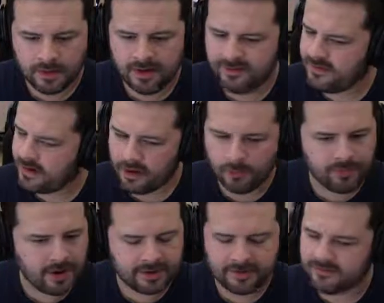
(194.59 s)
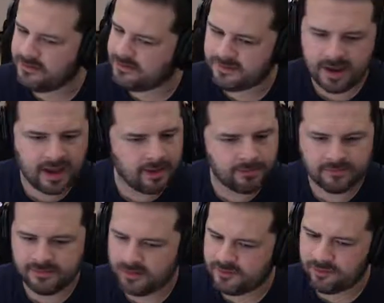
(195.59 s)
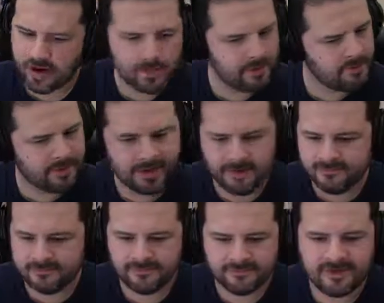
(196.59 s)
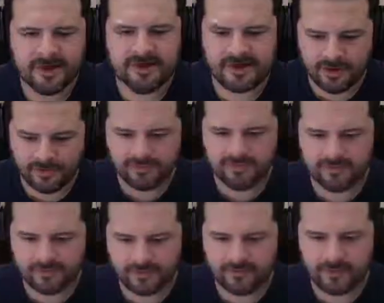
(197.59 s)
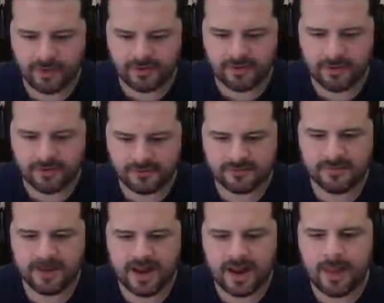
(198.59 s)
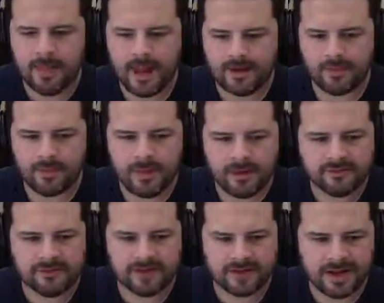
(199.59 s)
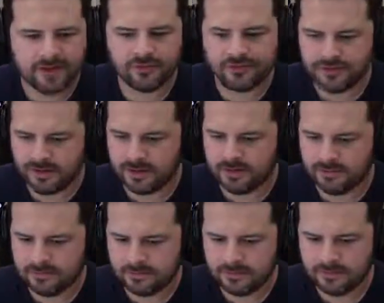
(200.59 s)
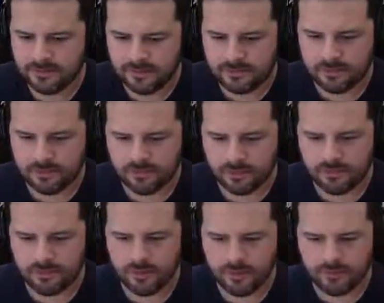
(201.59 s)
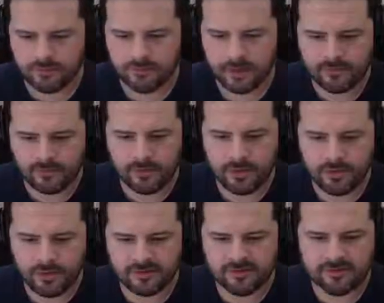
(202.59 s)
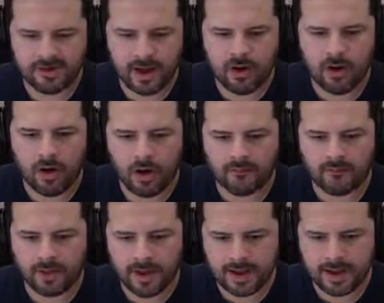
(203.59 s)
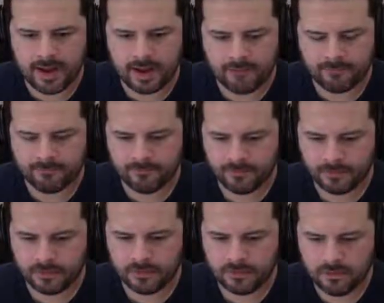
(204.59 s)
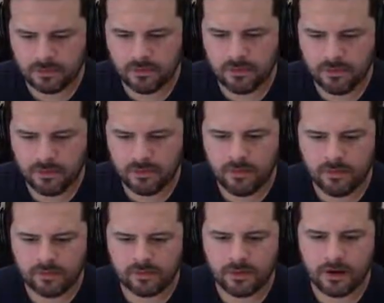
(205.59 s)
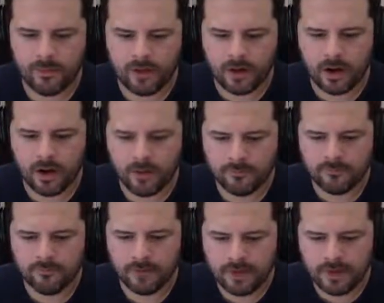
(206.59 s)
Like I said, I don't practice these games. It's probably been 10 years since I've played this, and that's what makes it an interesting retro rerun for everyone. You get to see how awful I am. So here we go.